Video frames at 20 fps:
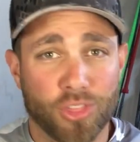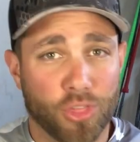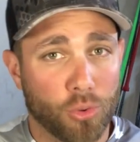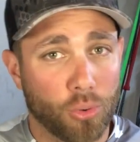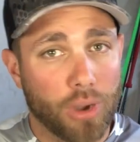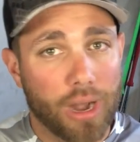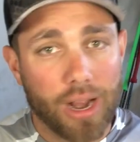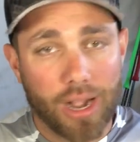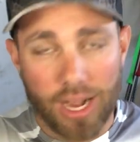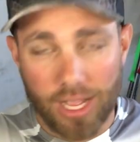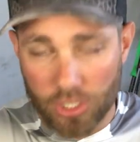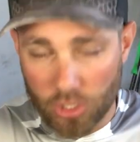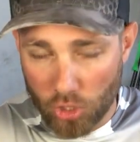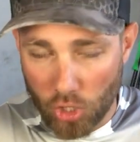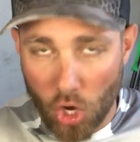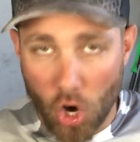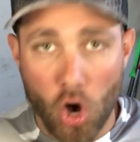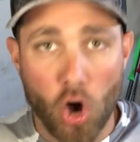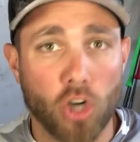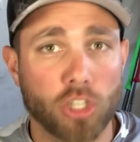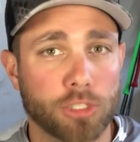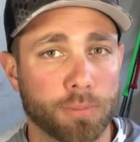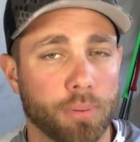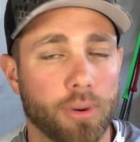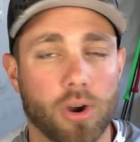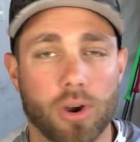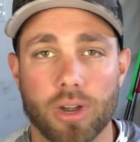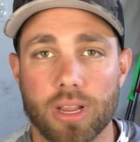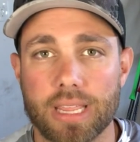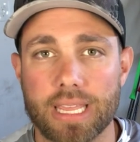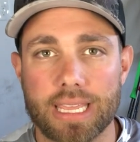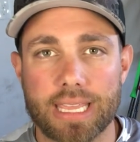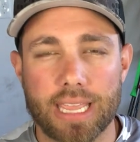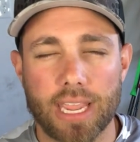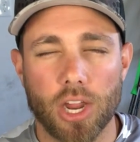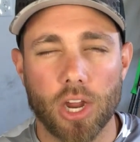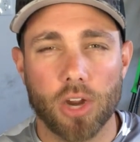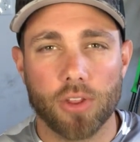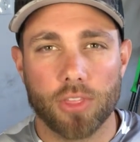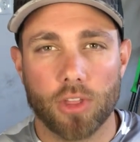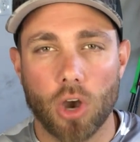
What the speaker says: throughout a large part of the year.